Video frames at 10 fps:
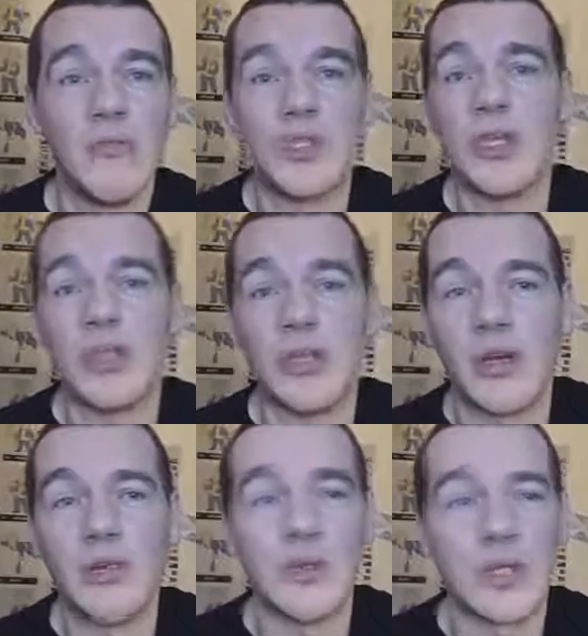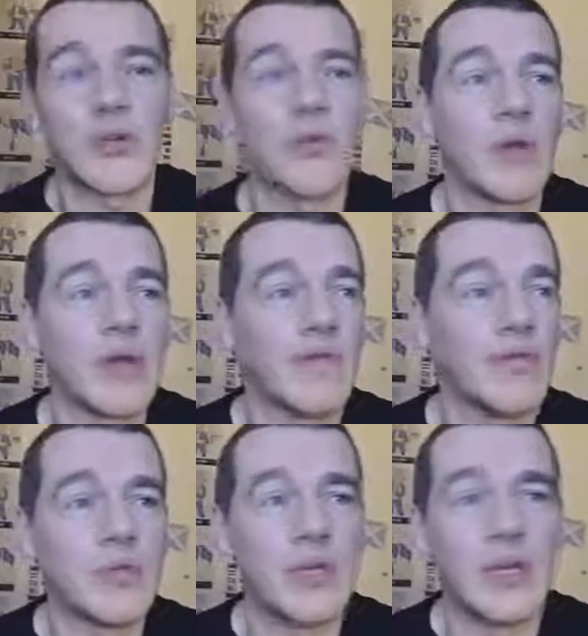machine guns, assault
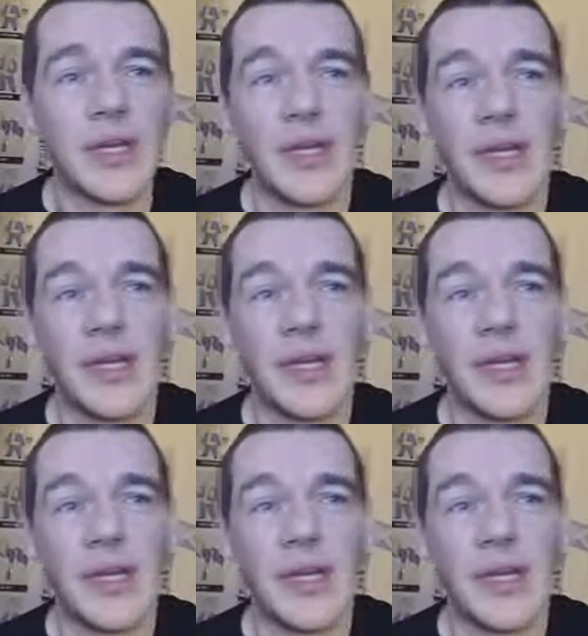rifles.